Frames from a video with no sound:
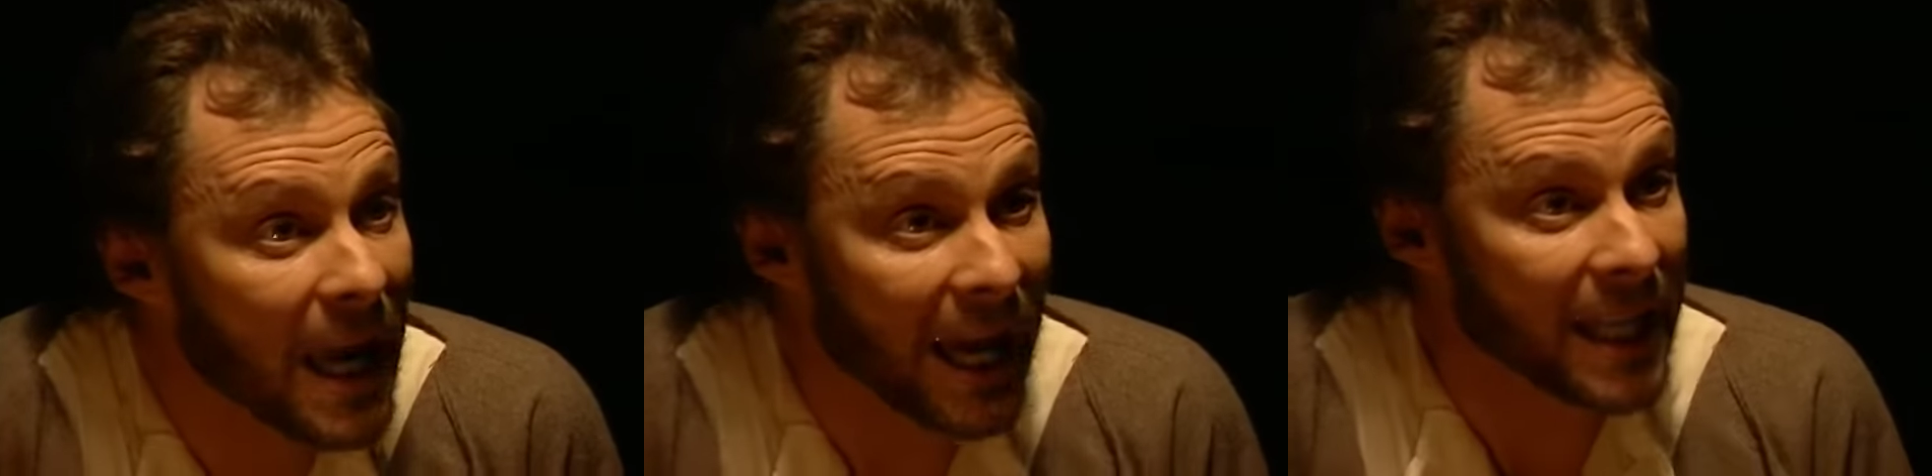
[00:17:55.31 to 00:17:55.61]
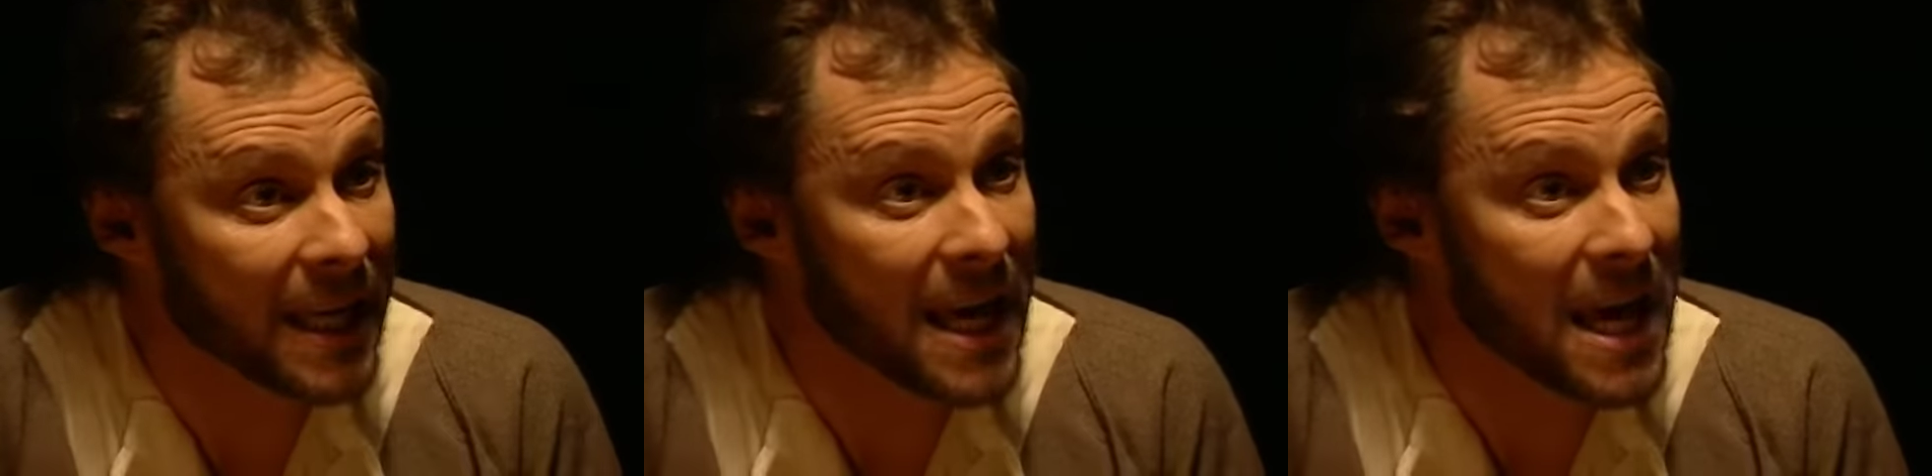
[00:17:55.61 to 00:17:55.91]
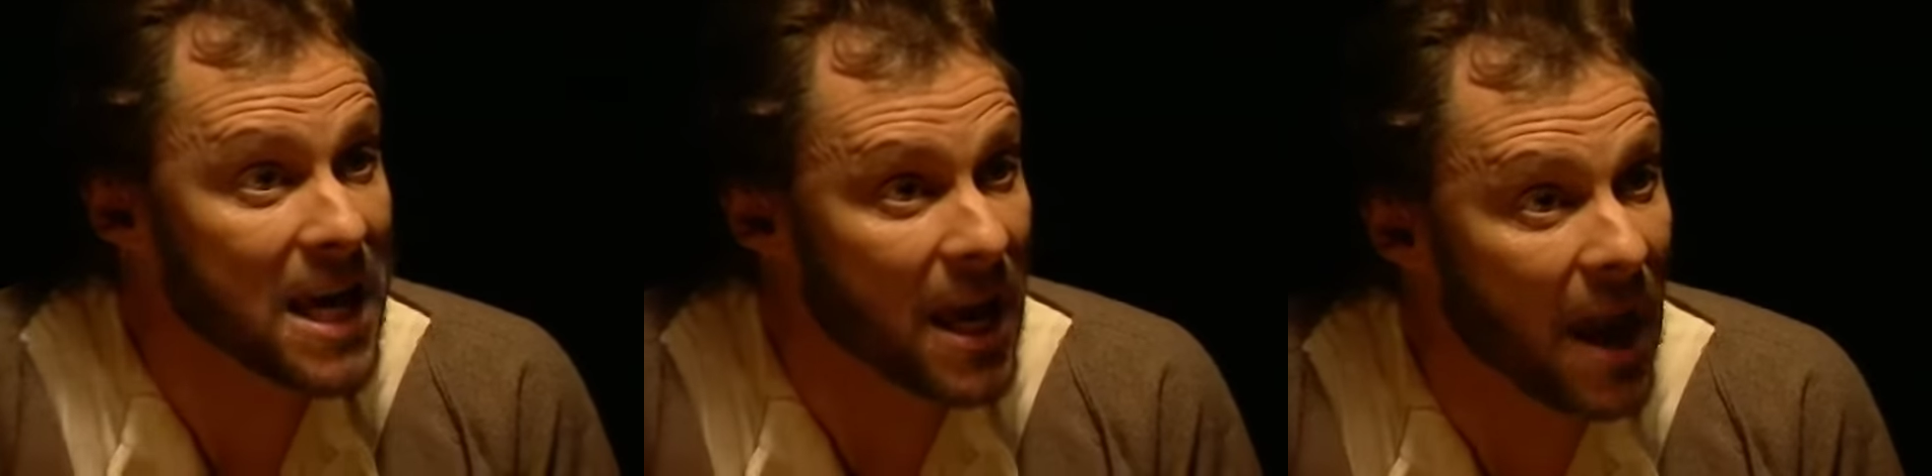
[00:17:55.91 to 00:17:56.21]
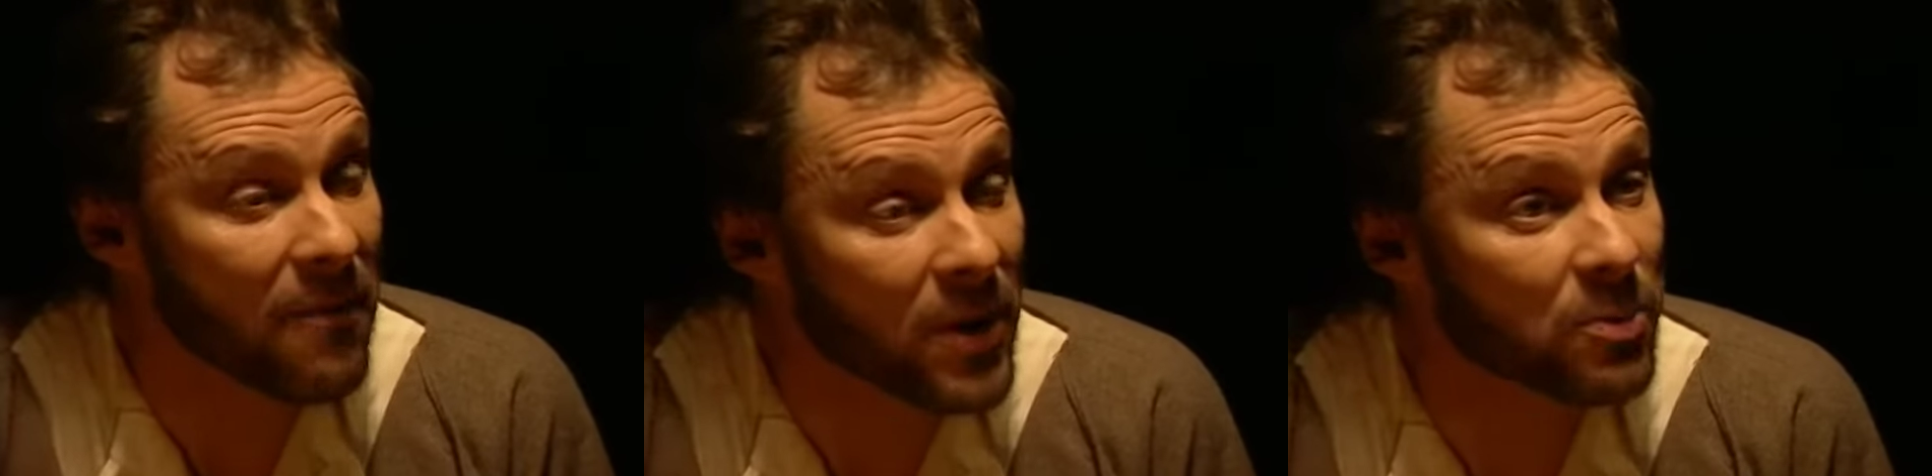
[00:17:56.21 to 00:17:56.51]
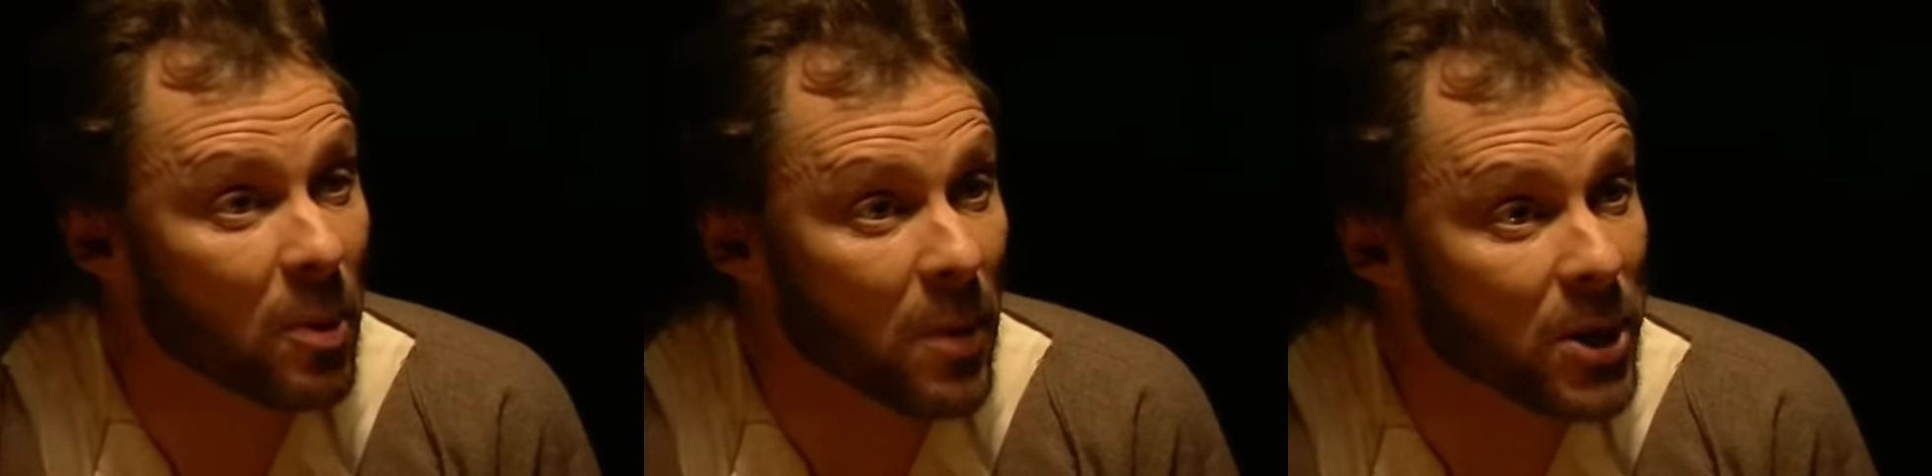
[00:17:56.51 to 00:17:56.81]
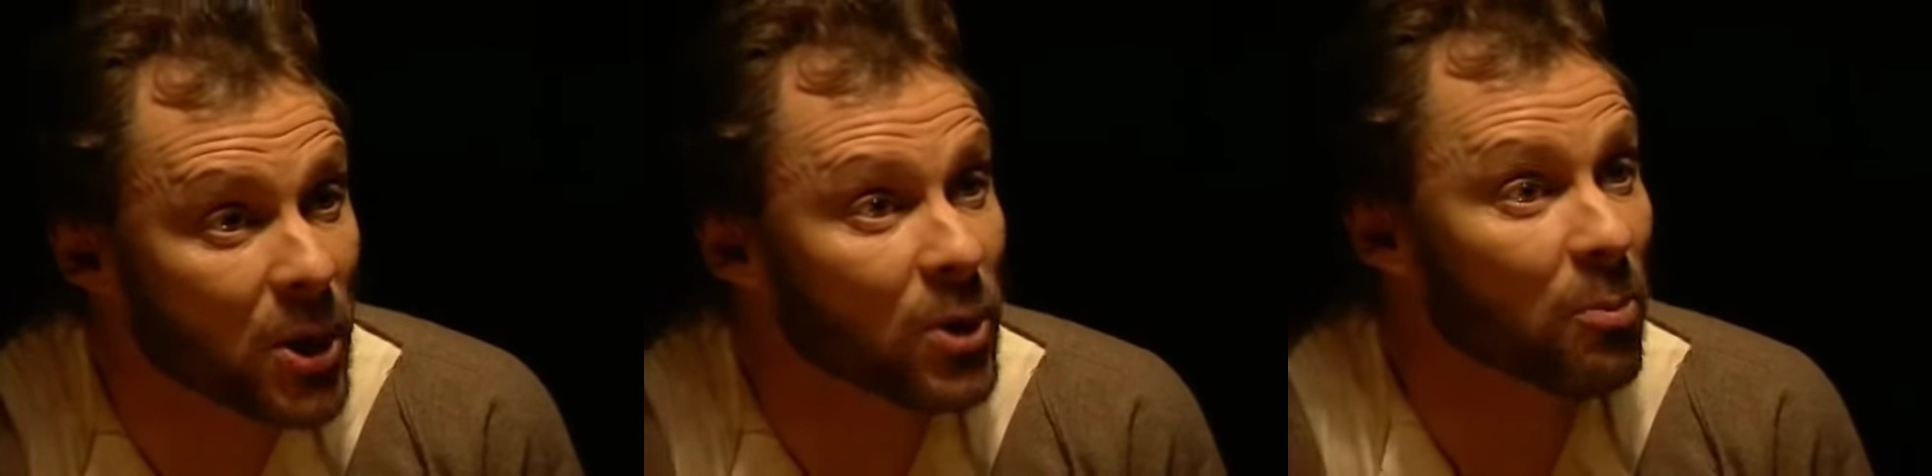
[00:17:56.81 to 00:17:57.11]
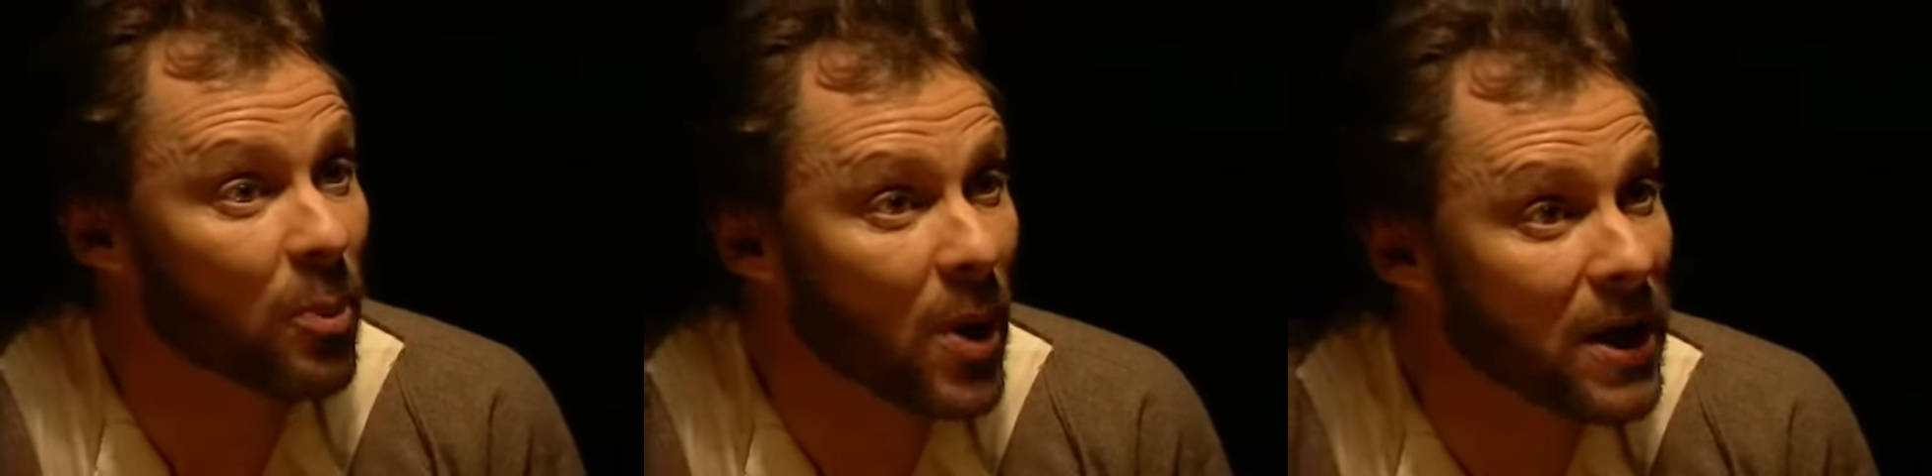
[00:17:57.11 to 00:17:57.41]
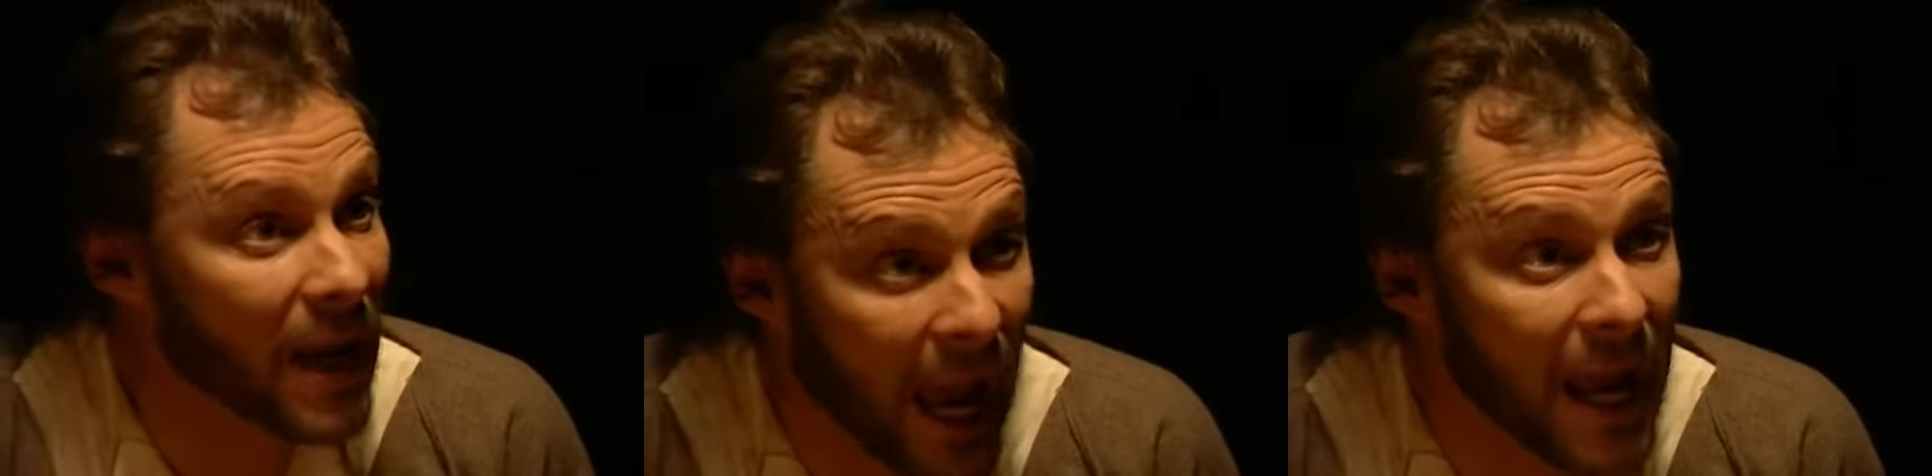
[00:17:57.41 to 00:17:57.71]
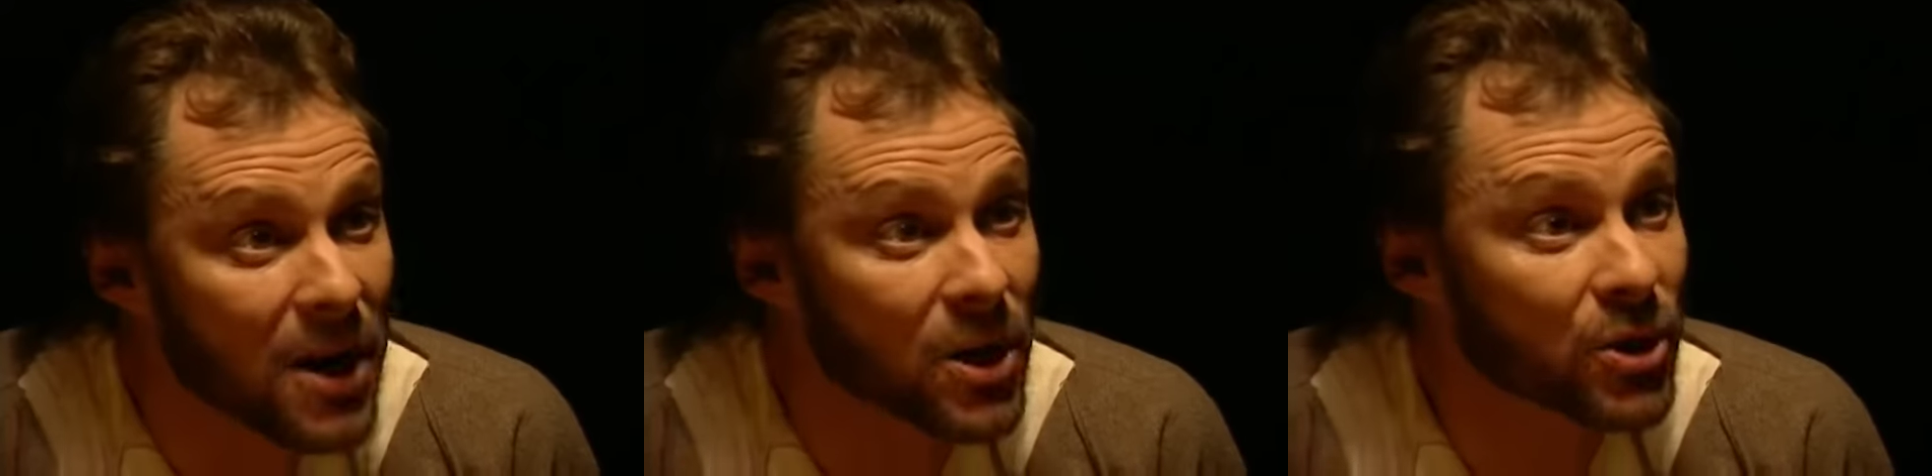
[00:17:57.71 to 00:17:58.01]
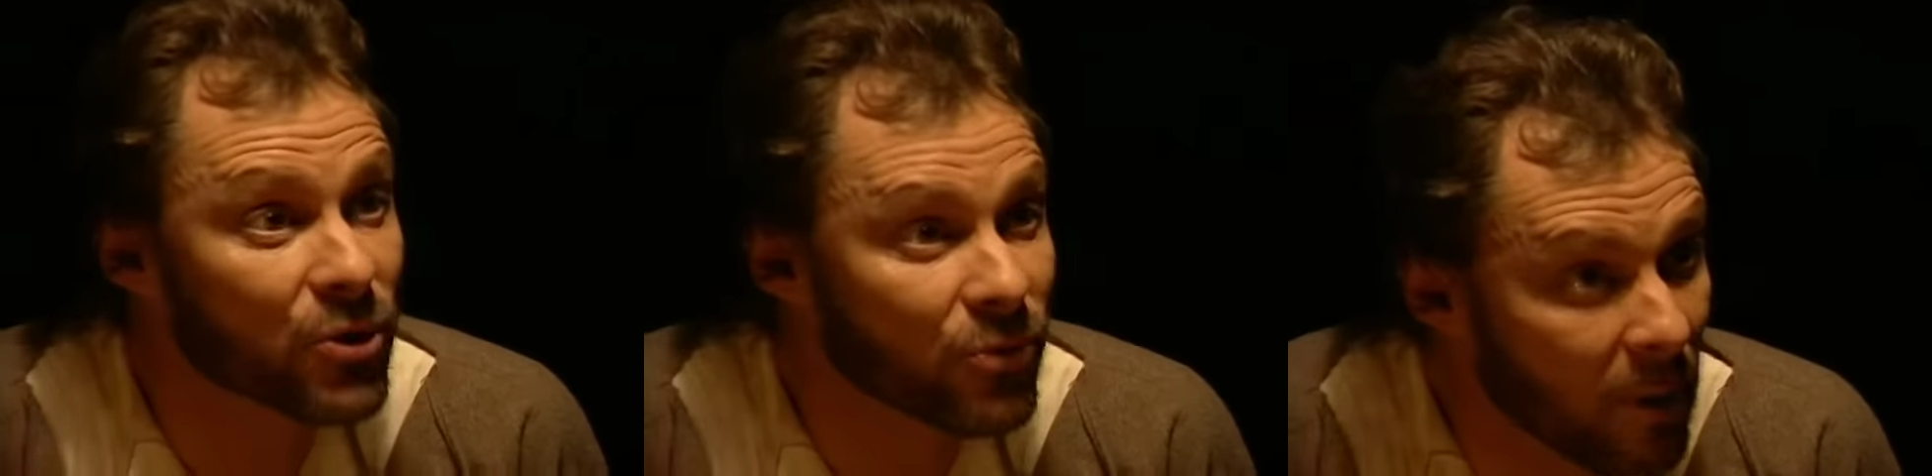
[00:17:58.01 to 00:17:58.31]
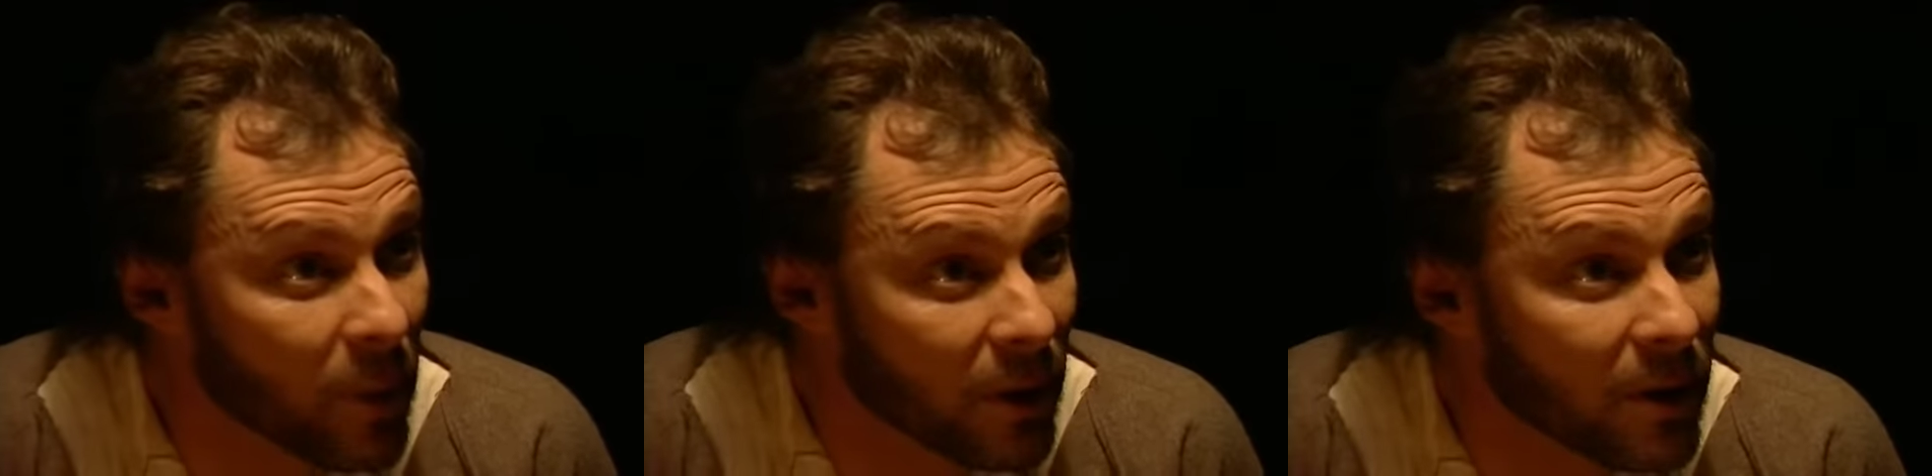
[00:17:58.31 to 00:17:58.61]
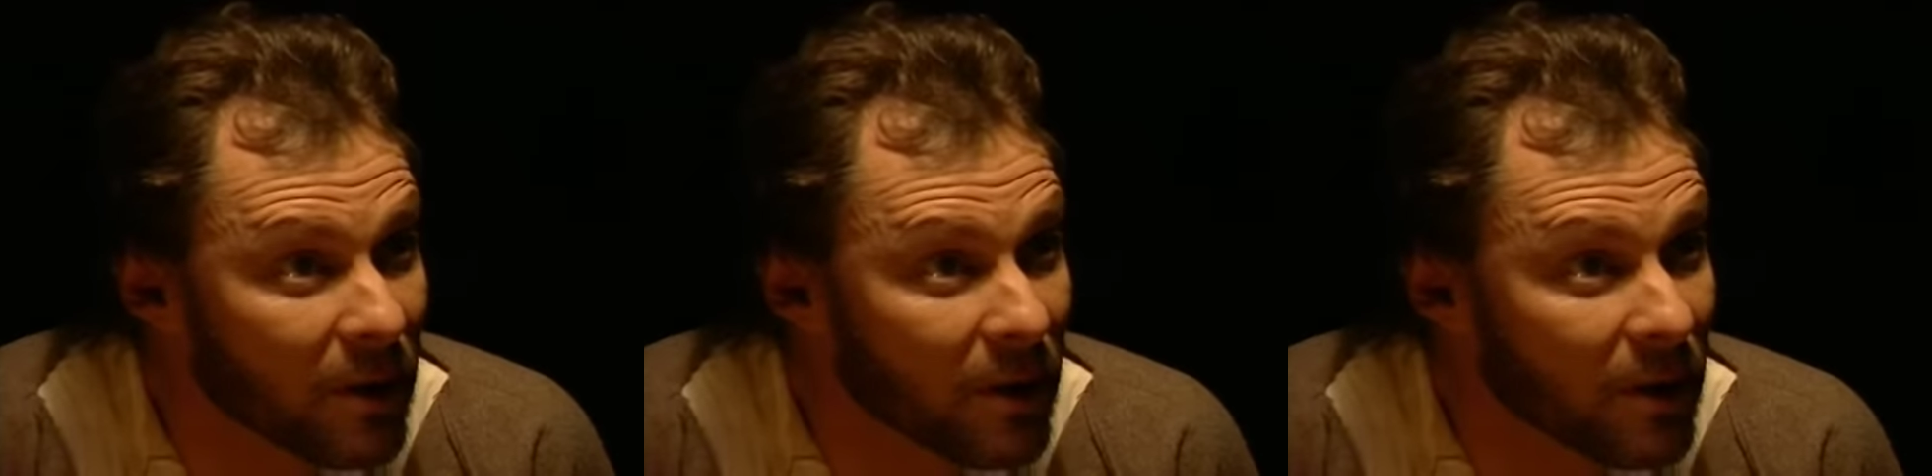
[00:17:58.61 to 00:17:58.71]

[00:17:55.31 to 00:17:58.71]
And the king gave his permission to print and distribute